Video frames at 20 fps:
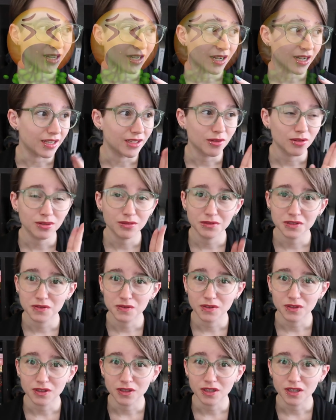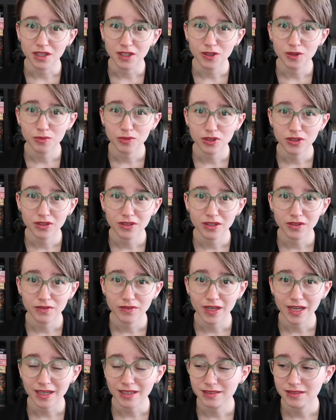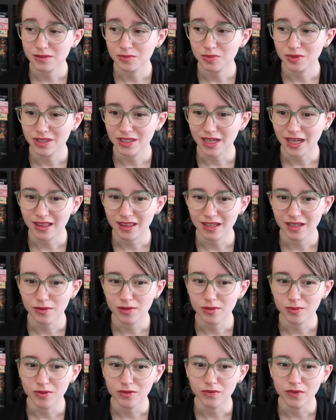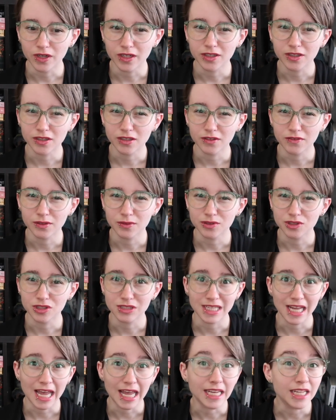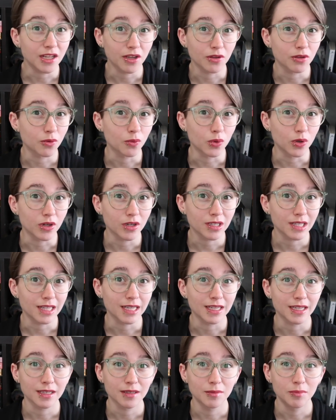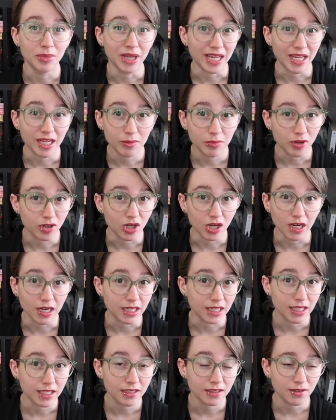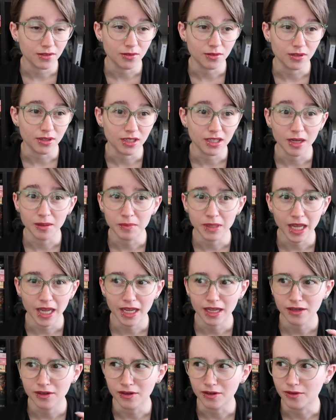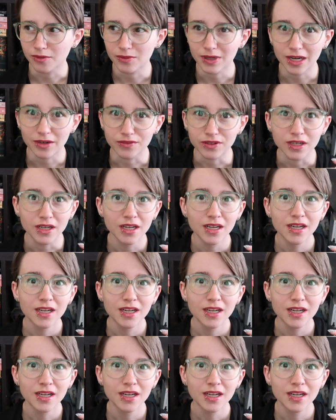I know it was for humor effect, but I think it would have been funnier if it was just any other word like babe or honey or cupcake or whatever.